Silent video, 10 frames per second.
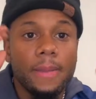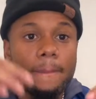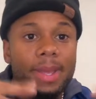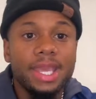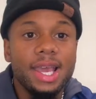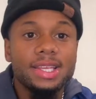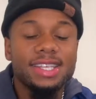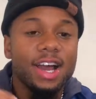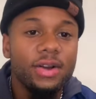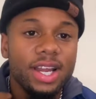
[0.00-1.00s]
B S
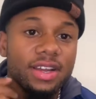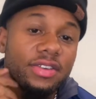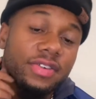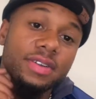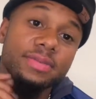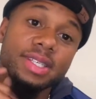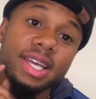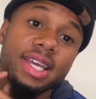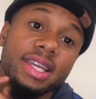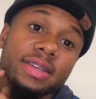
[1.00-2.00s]
out here? You feel what I'm
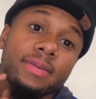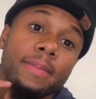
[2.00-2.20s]
saying?